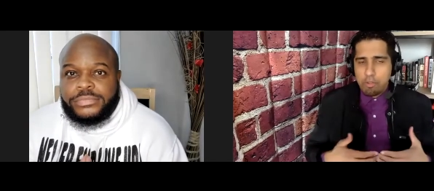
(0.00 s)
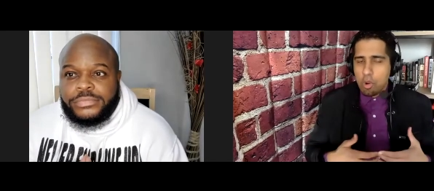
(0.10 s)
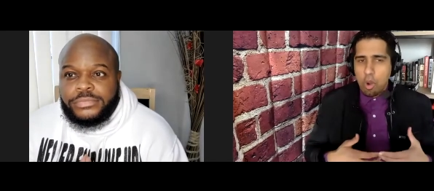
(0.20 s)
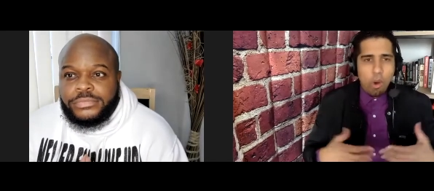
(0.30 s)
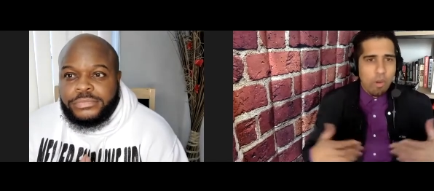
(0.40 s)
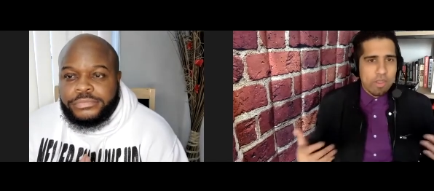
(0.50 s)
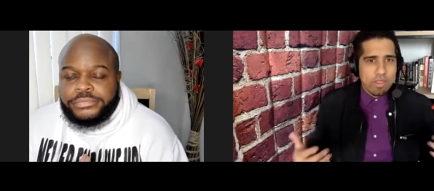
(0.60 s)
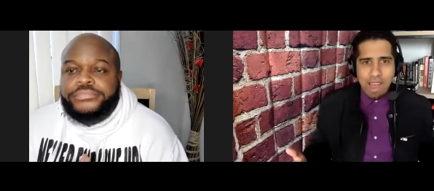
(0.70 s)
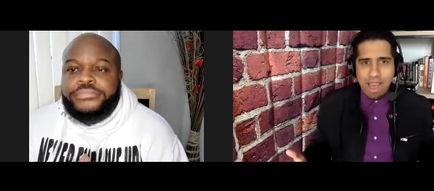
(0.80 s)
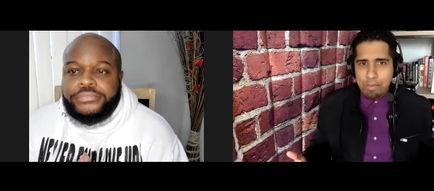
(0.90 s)
Speaker 1: before
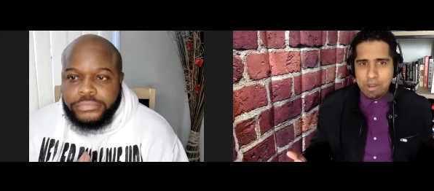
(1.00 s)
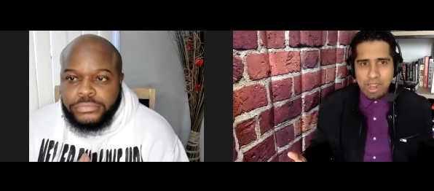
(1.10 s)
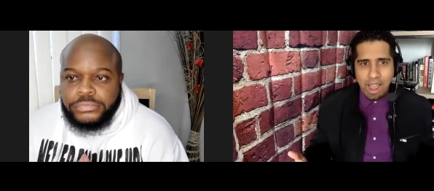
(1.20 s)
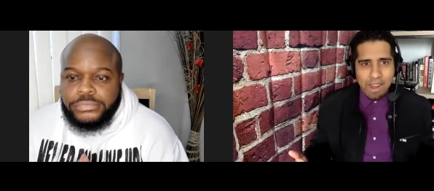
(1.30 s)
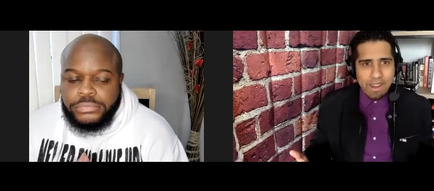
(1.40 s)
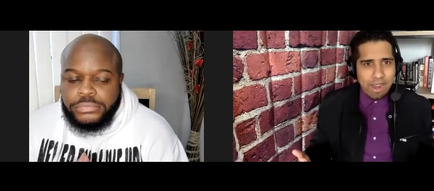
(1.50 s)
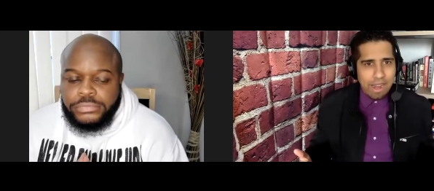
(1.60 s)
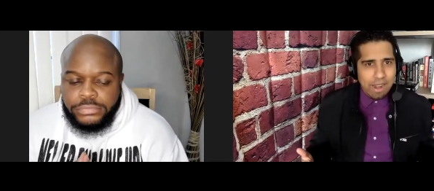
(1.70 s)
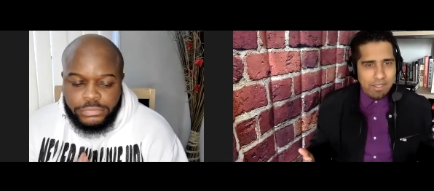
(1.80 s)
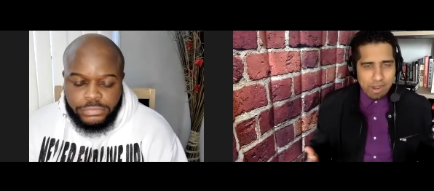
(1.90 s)
all this happened in,
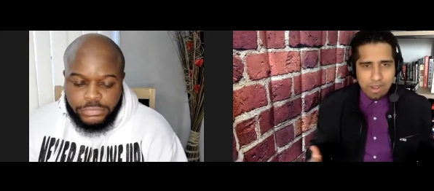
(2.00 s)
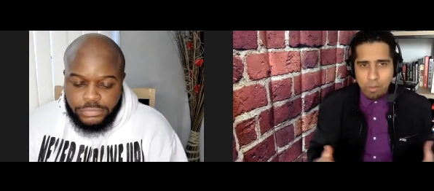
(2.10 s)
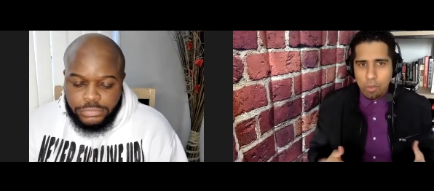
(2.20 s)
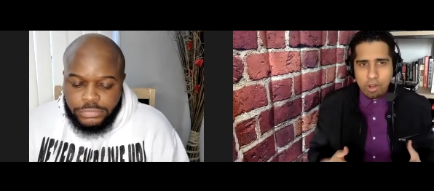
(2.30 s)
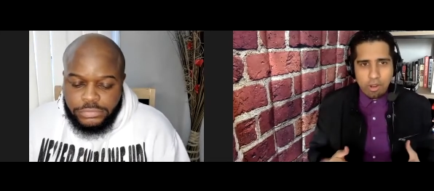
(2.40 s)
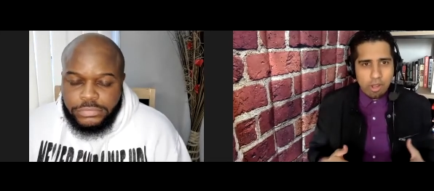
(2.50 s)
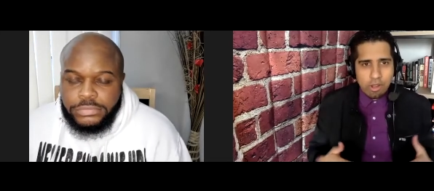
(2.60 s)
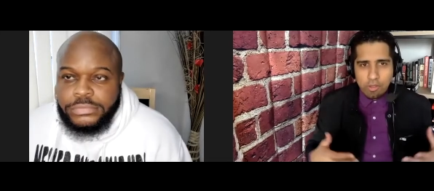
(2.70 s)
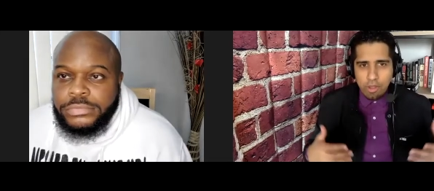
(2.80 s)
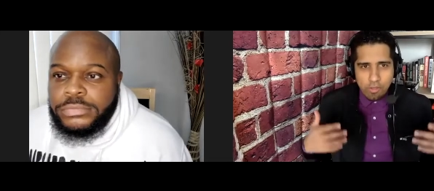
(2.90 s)
in
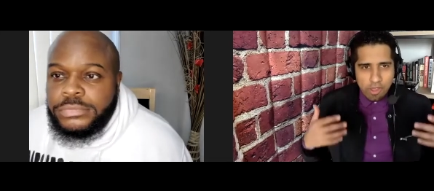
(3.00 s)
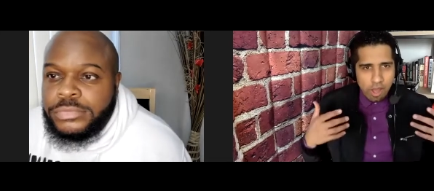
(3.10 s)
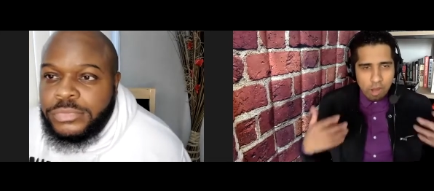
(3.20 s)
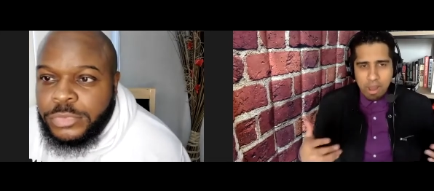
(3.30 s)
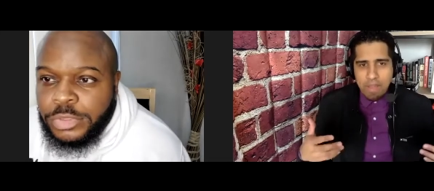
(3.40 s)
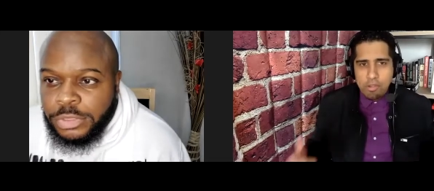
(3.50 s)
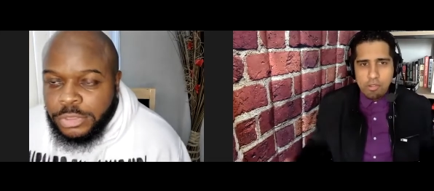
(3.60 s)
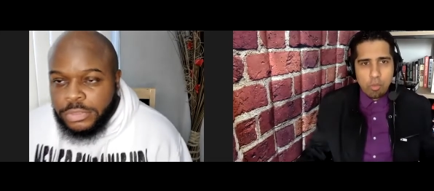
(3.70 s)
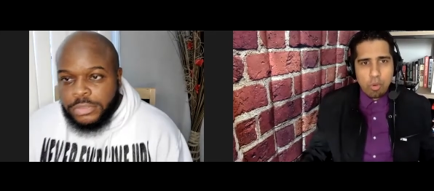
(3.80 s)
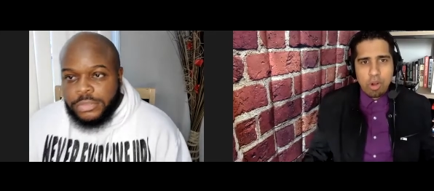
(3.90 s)
1991, the, the young
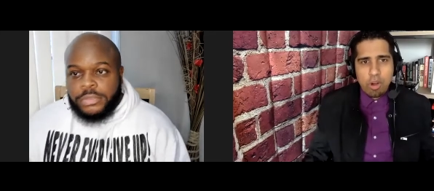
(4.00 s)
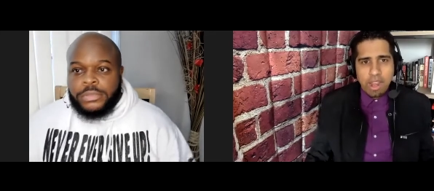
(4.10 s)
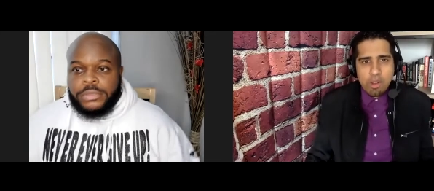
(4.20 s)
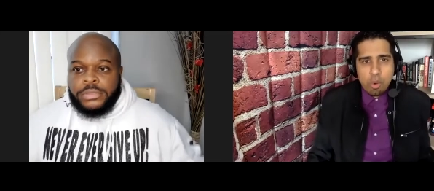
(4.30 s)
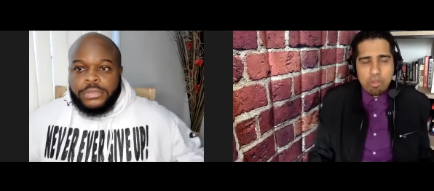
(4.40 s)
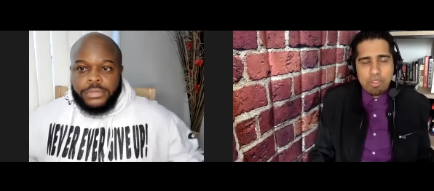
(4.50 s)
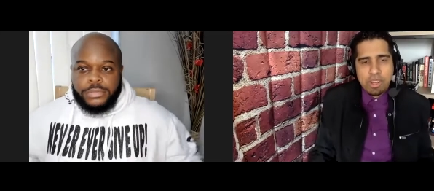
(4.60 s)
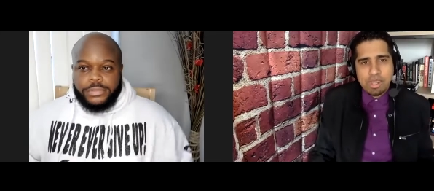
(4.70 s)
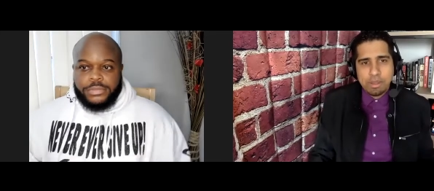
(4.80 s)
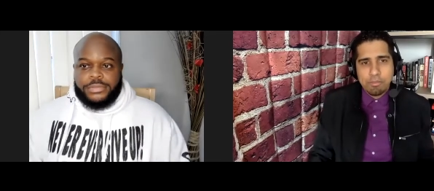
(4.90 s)
man that you were in
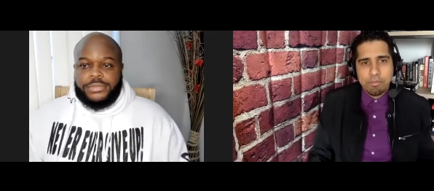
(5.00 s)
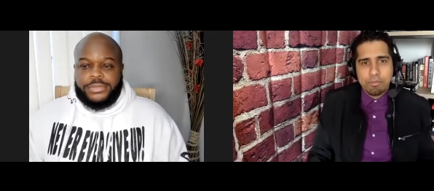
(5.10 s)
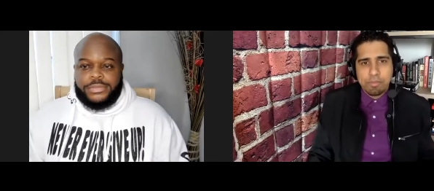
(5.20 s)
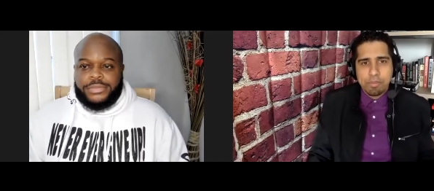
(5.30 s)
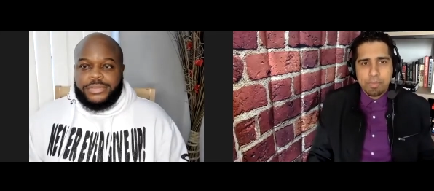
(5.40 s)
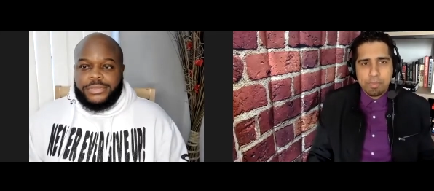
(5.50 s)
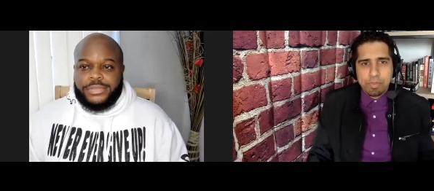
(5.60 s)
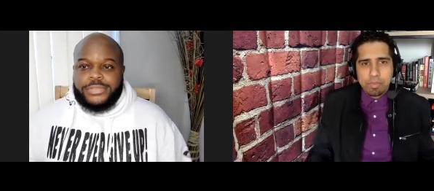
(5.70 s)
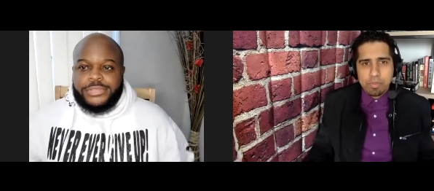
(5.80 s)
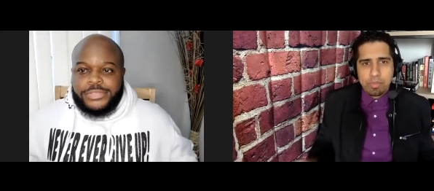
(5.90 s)
North Philly.
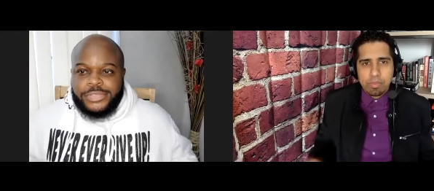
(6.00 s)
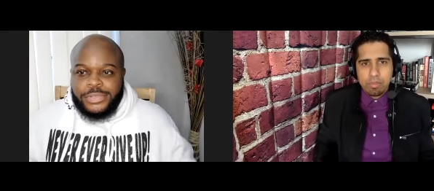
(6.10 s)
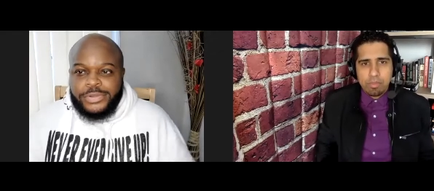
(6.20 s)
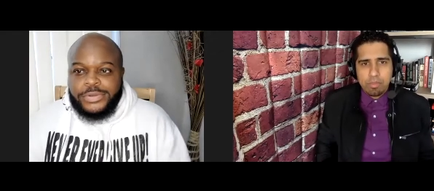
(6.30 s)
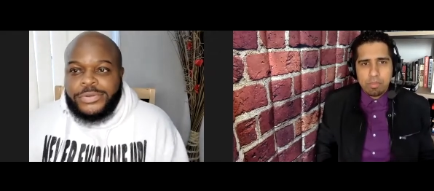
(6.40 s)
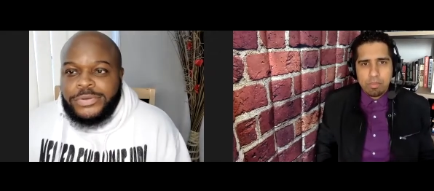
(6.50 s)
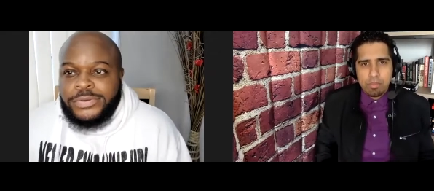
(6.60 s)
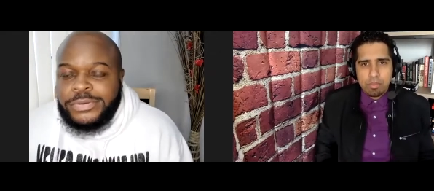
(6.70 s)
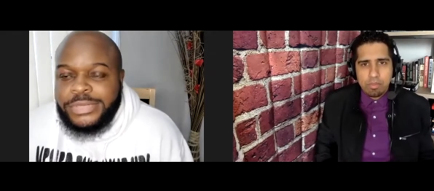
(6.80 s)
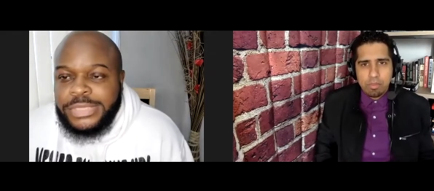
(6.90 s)

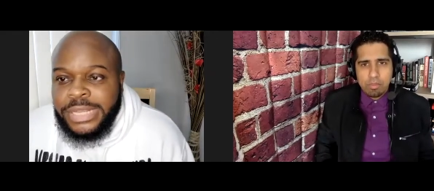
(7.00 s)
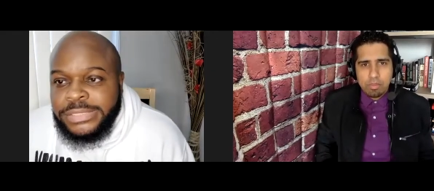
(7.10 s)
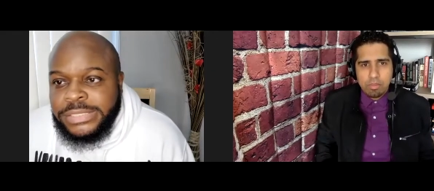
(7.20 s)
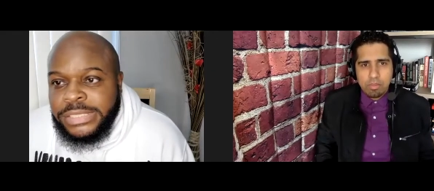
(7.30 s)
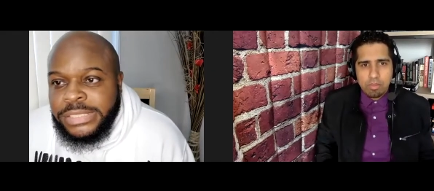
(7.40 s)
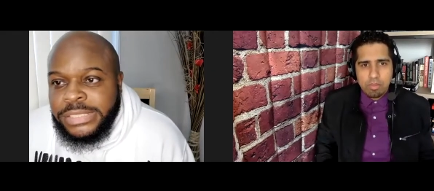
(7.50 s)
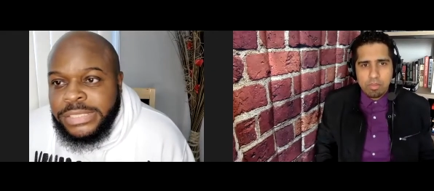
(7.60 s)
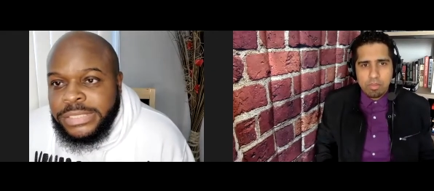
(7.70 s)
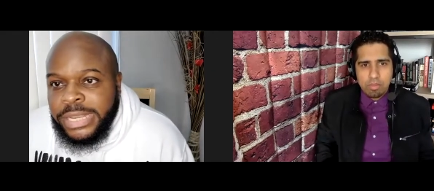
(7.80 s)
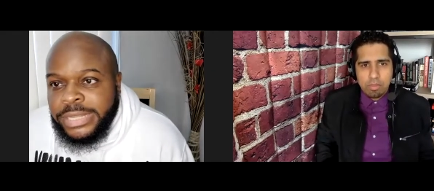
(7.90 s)
Speaker 2: So in
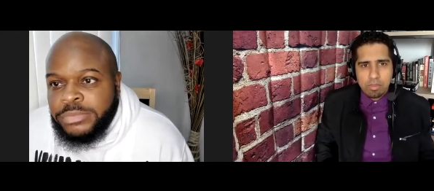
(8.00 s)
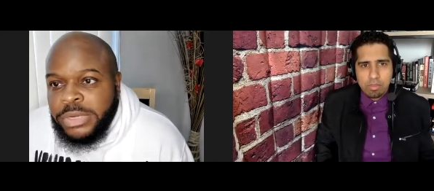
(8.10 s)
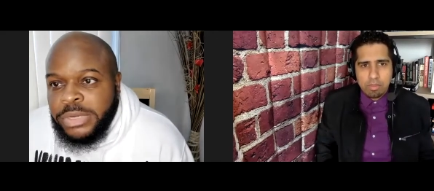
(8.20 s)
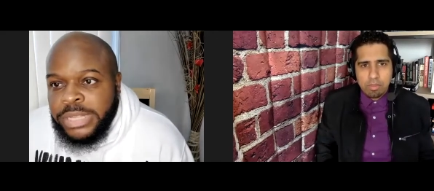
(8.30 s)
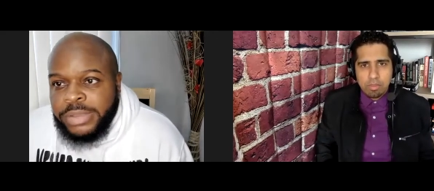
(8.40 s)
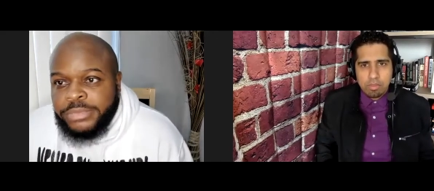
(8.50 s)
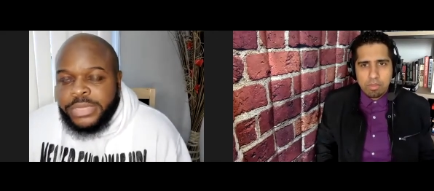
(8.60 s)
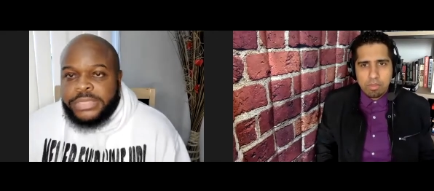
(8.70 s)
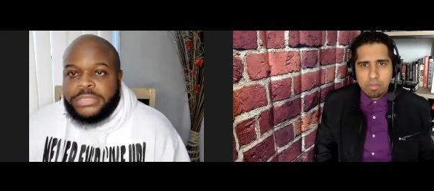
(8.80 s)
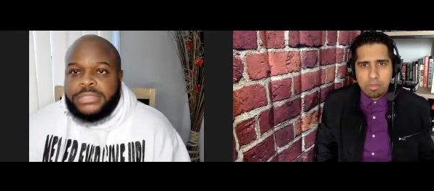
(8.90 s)
1991, I
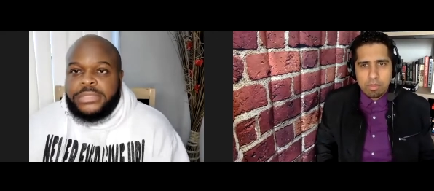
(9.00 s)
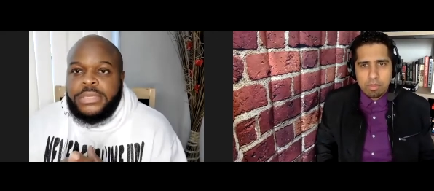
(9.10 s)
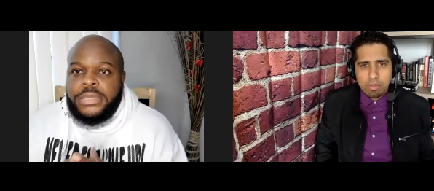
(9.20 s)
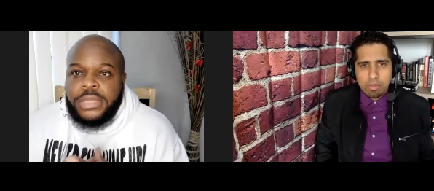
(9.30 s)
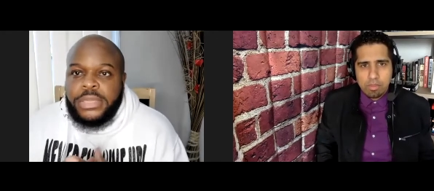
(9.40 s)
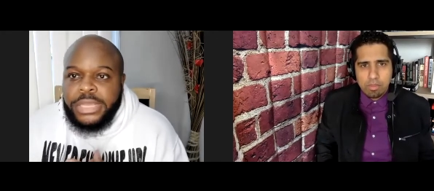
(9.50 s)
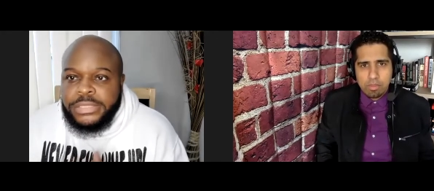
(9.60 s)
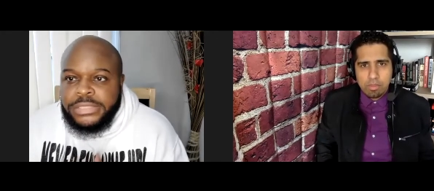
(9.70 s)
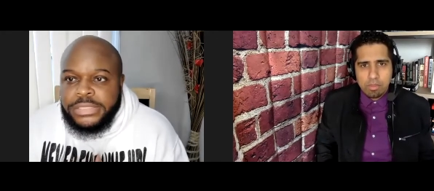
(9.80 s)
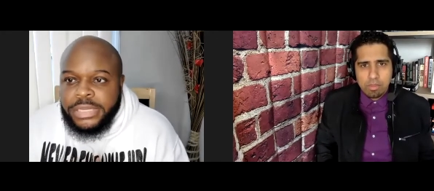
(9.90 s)
was a
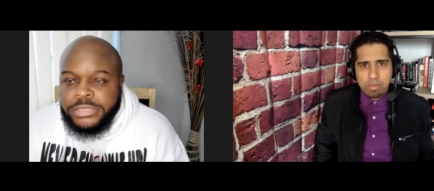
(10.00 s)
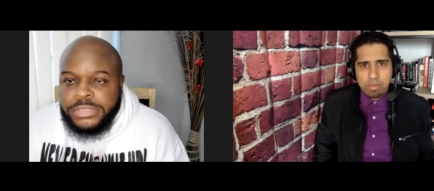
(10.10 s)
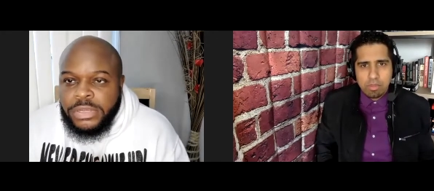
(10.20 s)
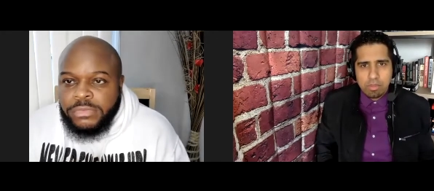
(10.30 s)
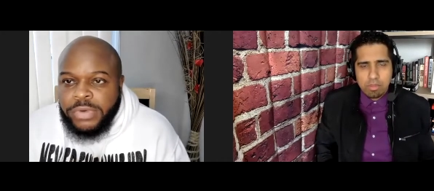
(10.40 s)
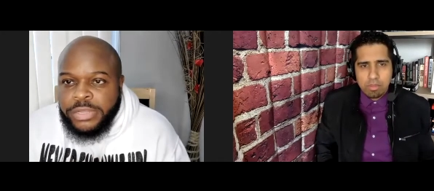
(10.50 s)
singer, songwriter,